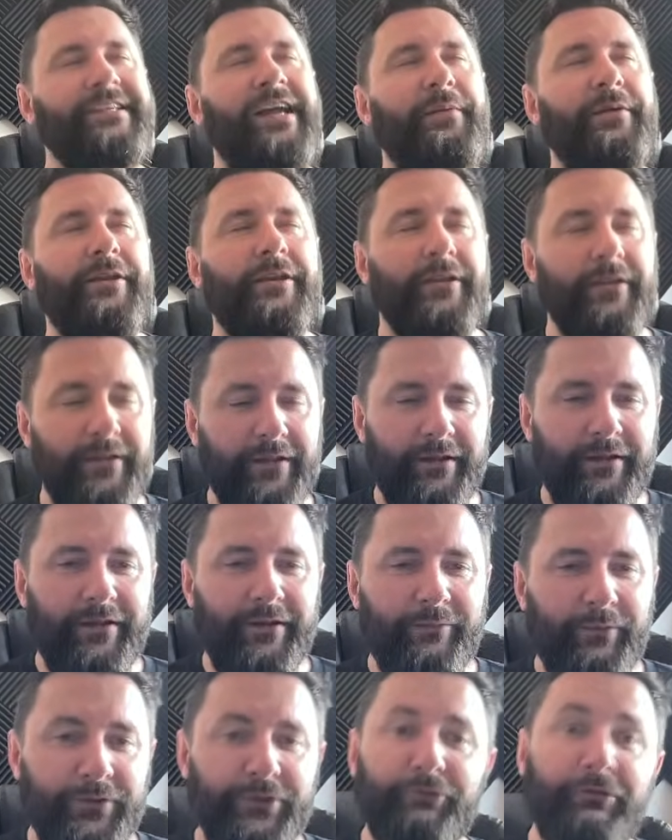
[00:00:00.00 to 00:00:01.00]
Damn it.
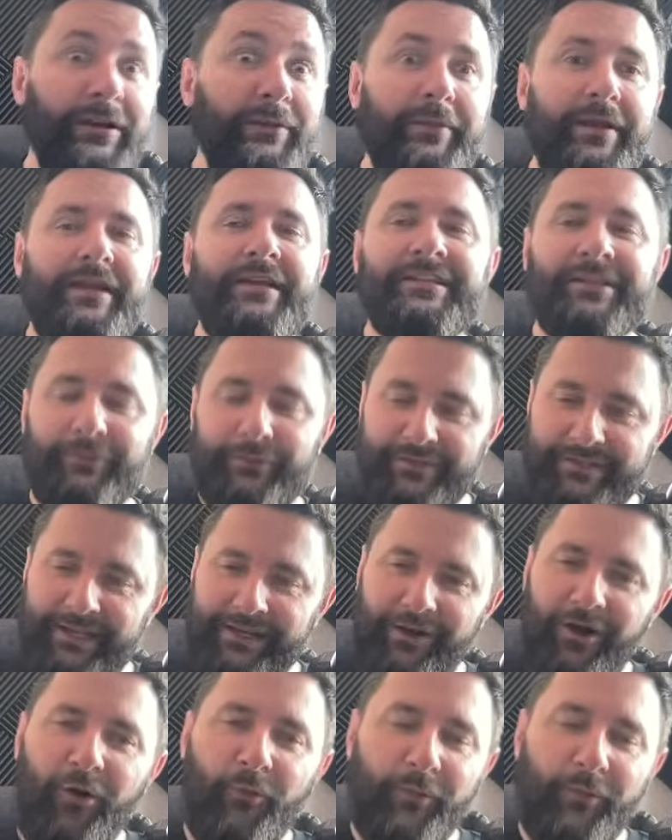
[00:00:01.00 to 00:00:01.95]
With the remakes, it was like, oh,